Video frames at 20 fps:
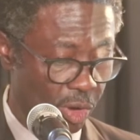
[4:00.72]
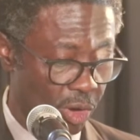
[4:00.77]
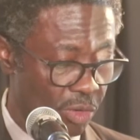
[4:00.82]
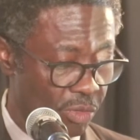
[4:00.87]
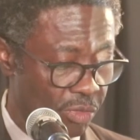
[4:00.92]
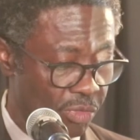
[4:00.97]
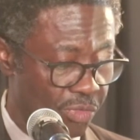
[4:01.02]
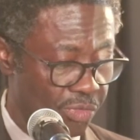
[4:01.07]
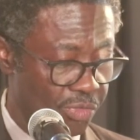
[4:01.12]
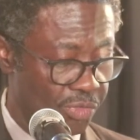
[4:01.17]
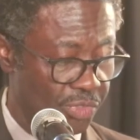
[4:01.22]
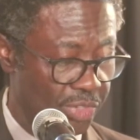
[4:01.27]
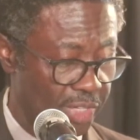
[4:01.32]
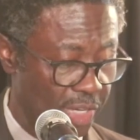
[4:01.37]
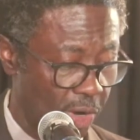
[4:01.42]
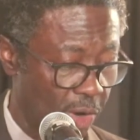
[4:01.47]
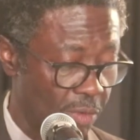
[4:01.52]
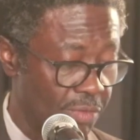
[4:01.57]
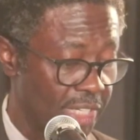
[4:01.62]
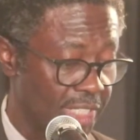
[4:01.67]
of
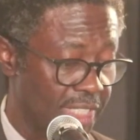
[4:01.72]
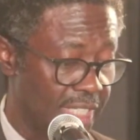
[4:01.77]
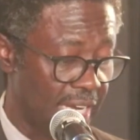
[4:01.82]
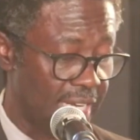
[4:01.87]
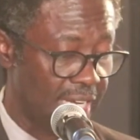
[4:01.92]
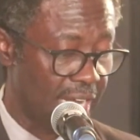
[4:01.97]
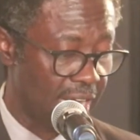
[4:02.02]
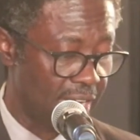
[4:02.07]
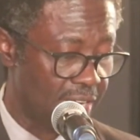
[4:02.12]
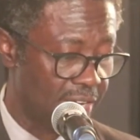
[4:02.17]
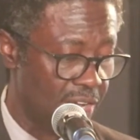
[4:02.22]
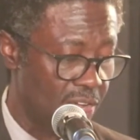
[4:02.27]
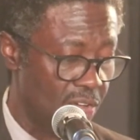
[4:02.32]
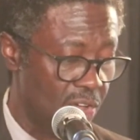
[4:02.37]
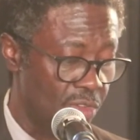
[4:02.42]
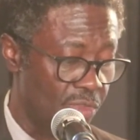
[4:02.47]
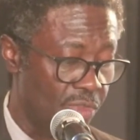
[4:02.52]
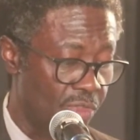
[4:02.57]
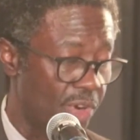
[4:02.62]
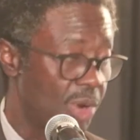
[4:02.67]
the
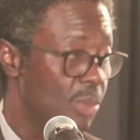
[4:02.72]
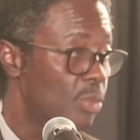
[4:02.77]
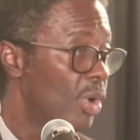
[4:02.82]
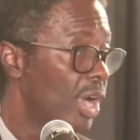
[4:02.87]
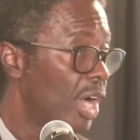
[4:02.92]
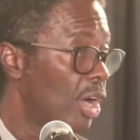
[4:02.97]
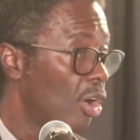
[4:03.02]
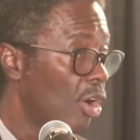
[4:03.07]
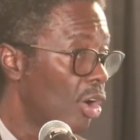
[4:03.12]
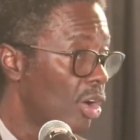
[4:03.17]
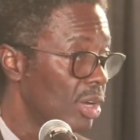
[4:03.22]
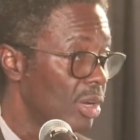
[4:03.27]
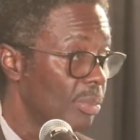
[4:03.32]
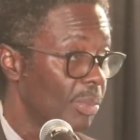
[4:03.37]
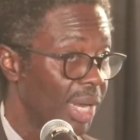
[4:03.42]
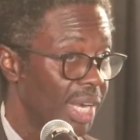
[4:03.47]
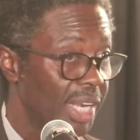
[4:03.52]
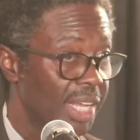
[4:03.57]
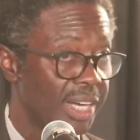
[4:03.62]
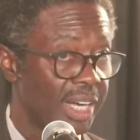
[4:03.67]
SADC framework on
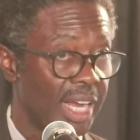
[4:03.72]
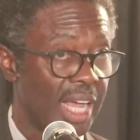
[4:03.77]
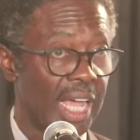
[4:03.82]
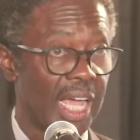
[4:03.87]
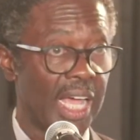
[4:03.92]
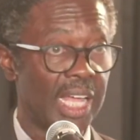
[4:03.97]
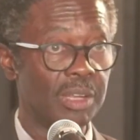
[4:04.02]
malaria